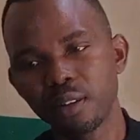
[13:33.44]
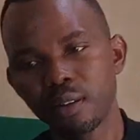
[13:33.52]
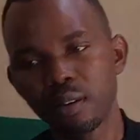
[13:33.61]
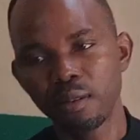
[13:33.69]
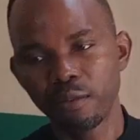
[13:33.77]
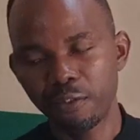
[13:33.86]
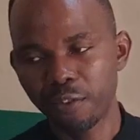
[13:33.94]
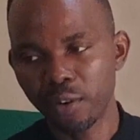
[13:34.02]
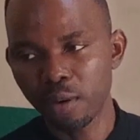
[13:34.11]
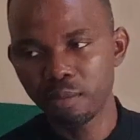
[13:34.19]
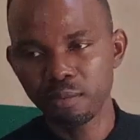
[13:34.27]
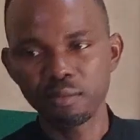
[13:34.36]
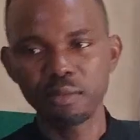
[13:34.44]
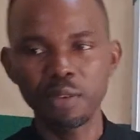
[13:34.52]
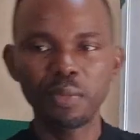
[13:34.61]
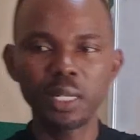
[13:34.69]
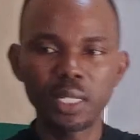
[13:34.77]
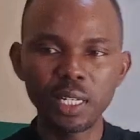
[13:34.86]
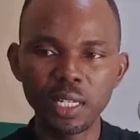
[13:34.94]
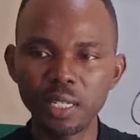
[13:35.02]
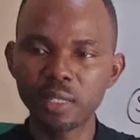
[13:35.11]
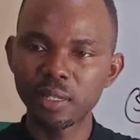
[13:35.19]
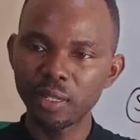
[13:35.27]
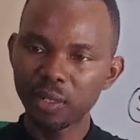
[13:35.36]
from maybe
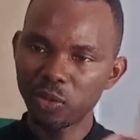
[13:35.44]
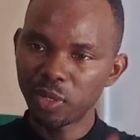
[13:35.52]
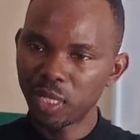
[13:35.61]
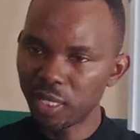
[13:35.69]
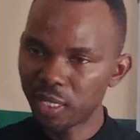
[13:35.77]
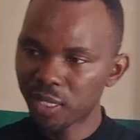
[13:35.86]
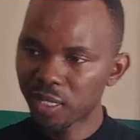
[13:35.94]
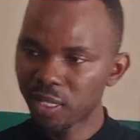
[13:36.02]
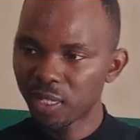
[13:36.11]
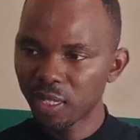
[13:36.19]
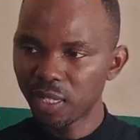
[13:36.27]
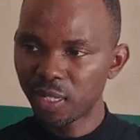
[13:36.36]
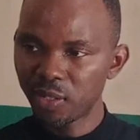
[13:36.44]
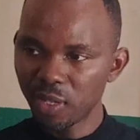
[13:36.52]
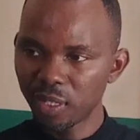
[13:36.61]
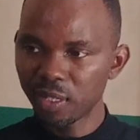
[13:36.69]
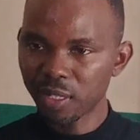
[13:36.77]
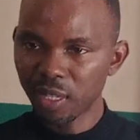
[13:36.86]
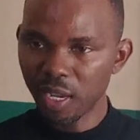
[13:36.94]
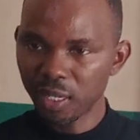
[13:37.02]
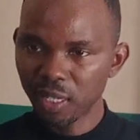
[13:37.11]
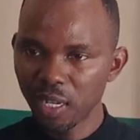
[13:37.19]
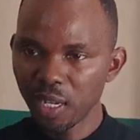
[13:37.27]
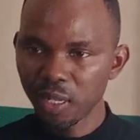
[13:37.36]
this to this. Do you understand?
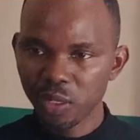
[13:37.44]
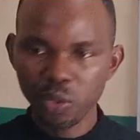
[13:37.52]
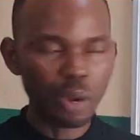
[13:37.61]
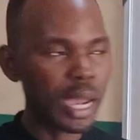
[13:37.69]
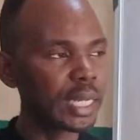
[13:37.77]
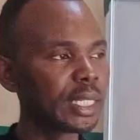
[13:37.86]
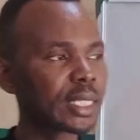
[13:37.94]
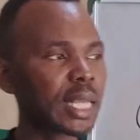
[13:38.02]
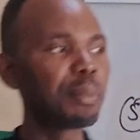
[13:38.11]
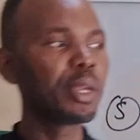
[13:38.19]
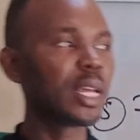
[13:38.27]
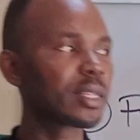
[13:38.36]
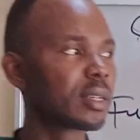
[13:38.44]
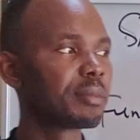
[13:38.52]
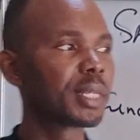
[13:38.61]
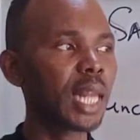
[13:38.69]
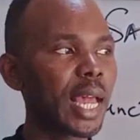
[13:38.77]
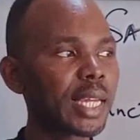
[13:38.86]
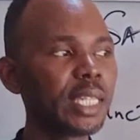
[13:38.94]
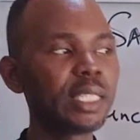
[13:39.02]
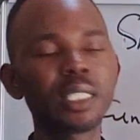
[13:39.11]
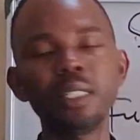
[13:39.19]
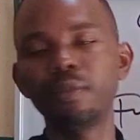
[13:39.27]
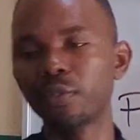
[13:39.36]
Yes. So anytime you hear something like a
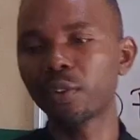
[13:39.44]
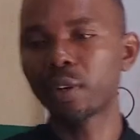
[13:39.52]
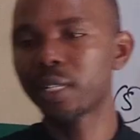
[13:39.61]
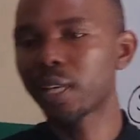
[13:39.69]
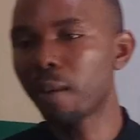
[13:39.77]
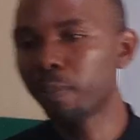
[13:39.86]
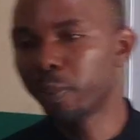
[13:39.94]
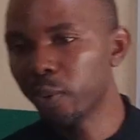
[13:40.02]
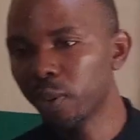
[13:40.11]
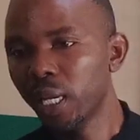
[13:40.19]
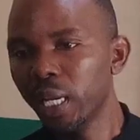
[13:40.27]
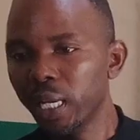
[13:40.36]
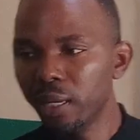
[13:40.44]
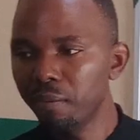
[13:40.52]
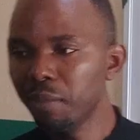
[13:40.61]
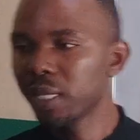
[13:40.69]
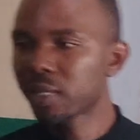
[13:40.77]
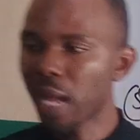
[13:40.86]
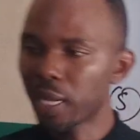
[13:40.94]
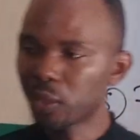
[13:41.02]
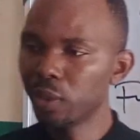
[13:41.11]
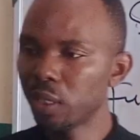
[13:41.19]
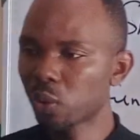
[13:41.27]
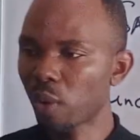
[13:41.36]
shift, for example, it means that you need
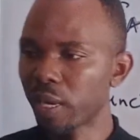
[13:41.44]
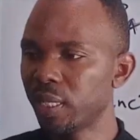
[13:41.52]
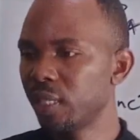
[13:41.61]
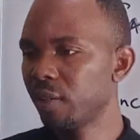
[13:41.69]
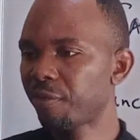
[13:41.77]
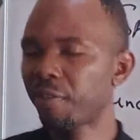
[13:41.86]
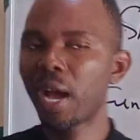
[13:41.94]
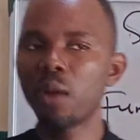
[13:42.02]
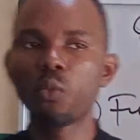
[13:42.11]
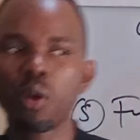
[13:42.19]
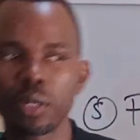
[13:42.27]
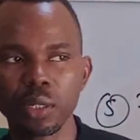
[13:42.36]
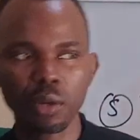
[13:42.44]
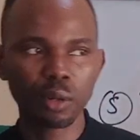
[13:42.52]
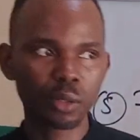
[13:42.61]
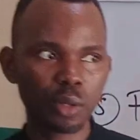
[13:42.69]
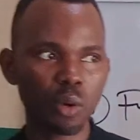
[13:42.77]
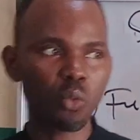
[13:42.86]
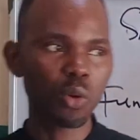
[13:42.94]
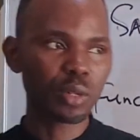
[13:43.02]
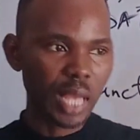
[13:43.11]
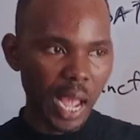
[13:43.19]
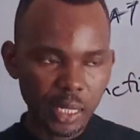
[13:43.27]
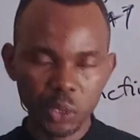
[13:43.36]
to identify what the author was
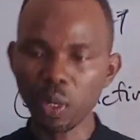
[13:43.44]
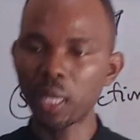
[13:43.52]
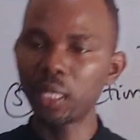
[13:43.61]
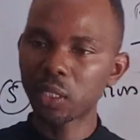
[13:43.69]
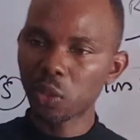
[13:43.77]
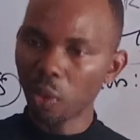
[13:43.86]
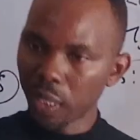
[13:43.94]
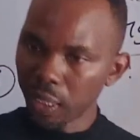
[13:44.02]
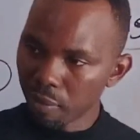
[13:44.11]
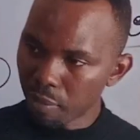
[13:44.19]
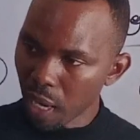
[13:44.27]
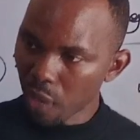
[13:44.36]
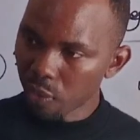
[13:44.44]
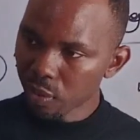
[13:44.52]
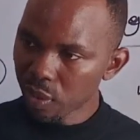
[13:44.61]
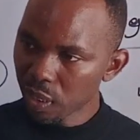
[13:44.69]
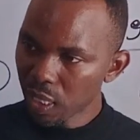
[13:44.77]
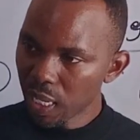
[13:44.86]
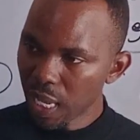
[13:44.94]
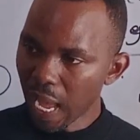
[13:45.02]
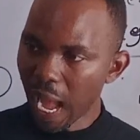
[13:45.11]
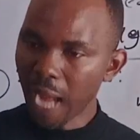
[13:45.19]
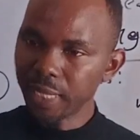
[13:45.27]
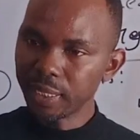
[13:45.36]
actually talking about,
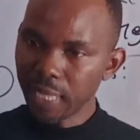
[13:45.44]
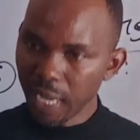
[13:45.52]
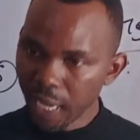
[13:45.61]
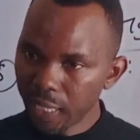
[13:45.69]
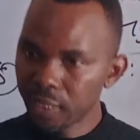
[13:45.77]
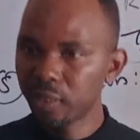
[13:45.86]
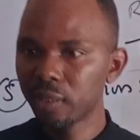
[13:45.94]
and then